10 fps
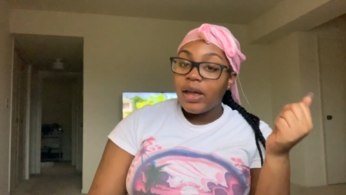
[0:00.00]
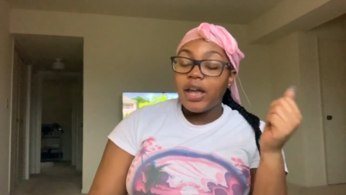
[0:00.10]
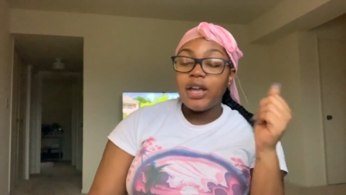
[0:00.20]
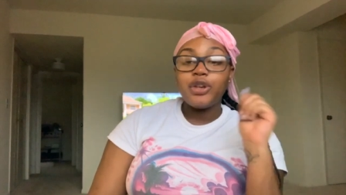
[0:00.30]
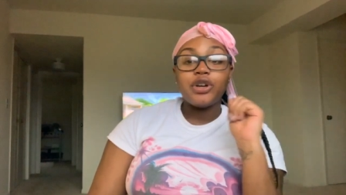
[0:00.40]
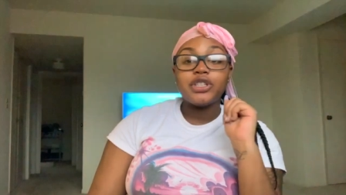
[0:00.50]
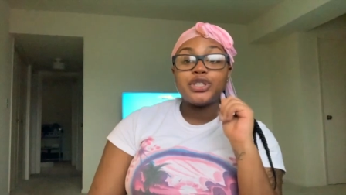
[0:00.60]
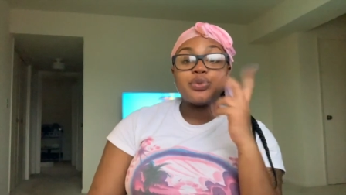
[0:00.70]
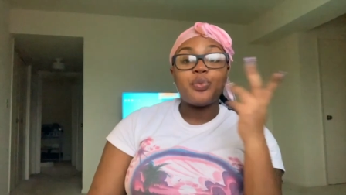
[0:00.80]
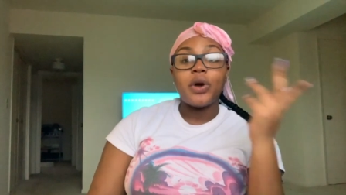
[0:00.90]
and you're
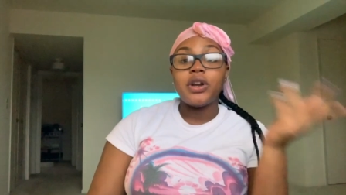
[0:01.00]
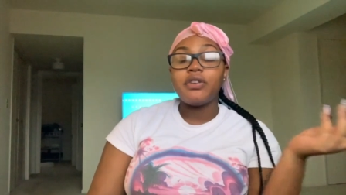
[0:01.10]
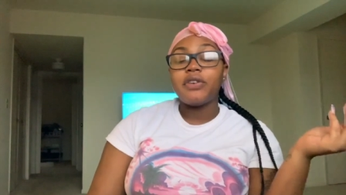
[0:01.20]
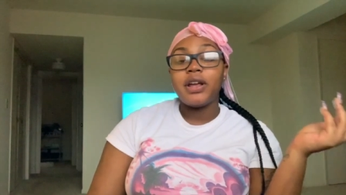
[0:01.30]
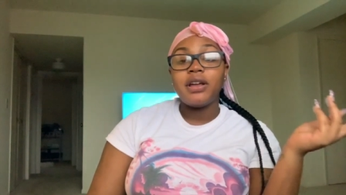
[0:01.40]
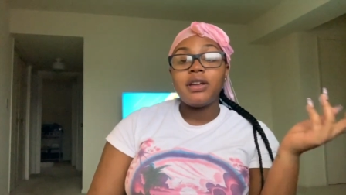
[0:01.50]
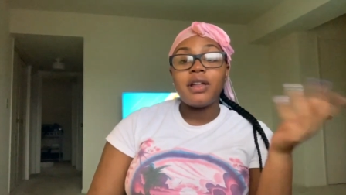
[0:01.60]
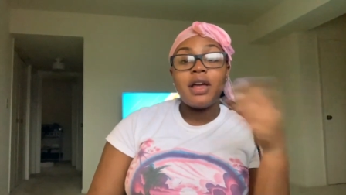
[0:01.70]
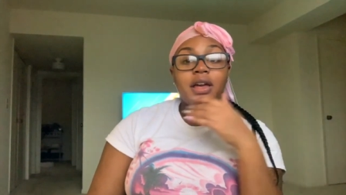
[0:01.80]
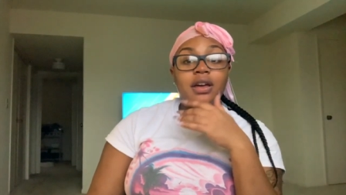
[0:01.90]
just wondering
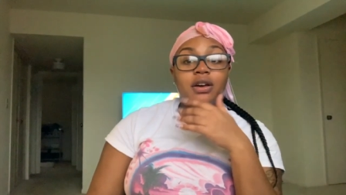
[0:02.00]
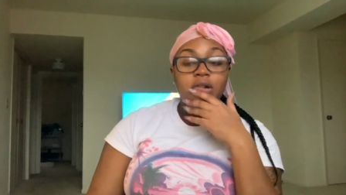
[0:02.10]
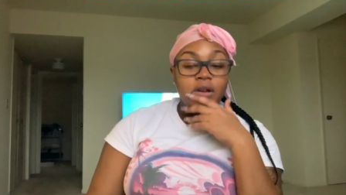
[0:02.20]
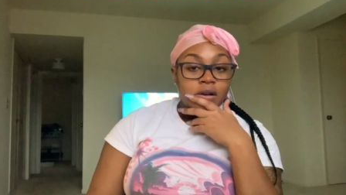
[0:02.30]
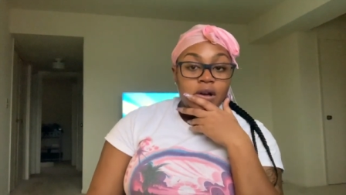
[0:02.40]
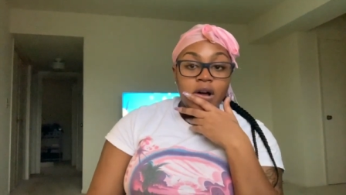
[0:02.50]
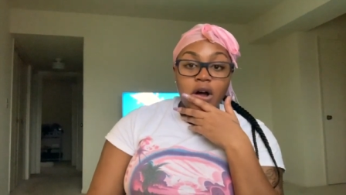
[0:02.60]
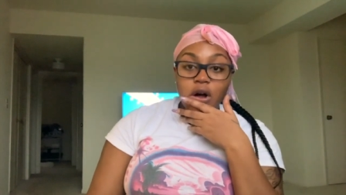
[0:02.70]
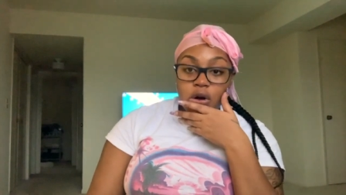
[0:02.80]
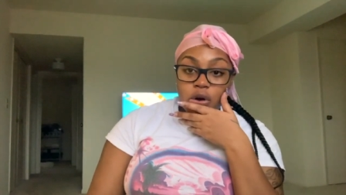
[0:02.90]
like,
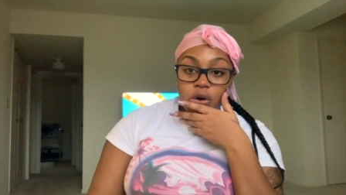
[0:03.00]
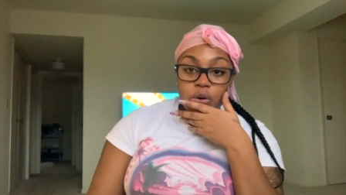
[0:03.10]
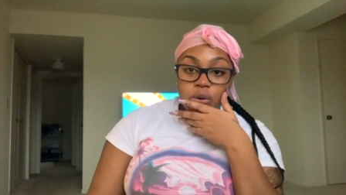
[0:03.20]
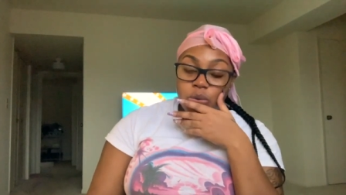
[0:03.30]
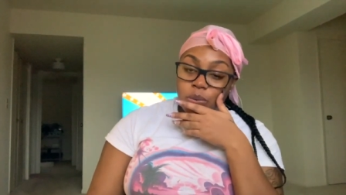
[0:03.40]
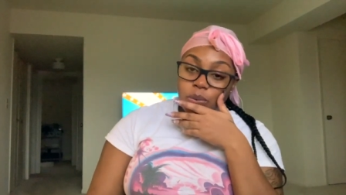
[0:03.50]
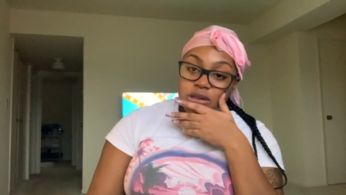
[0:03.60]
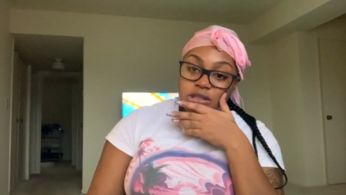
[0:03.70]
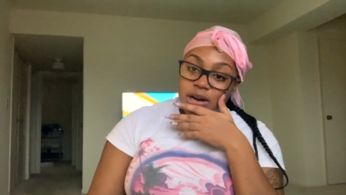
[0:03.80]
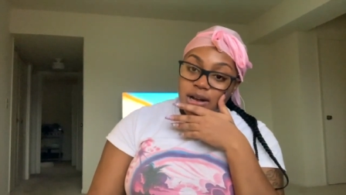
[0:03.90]
oh,
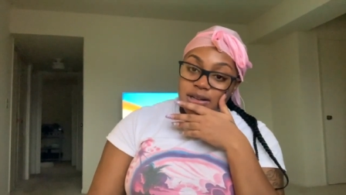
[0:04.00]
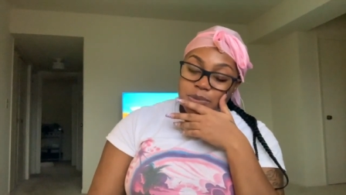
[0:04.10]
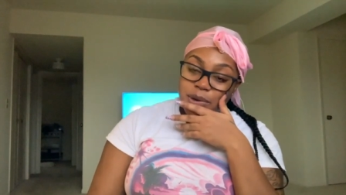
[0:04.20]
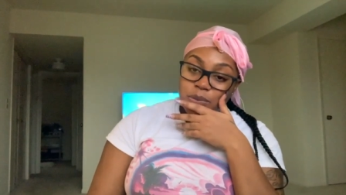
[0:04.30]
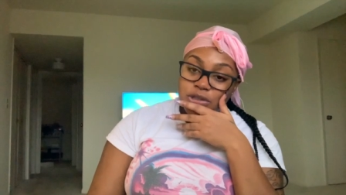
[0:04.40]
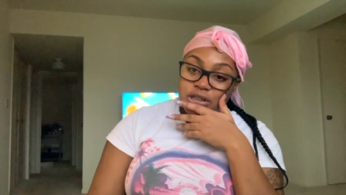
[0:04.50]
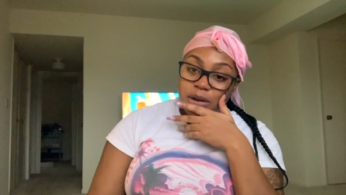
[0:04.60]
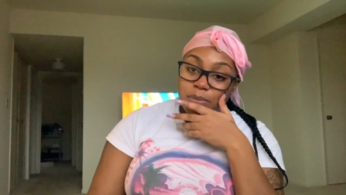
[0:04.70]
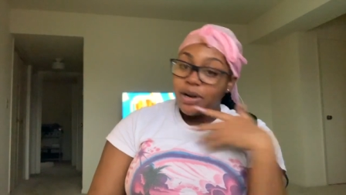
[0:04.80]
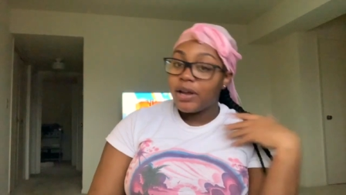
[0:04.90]
what should I expect, what should I
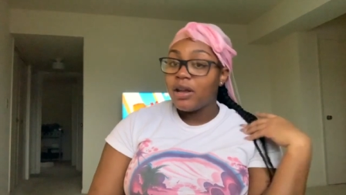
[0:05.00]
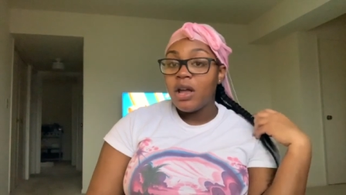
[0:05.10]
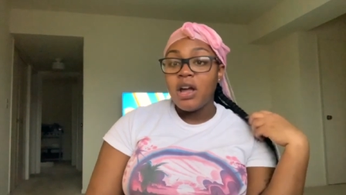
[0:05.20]
bring.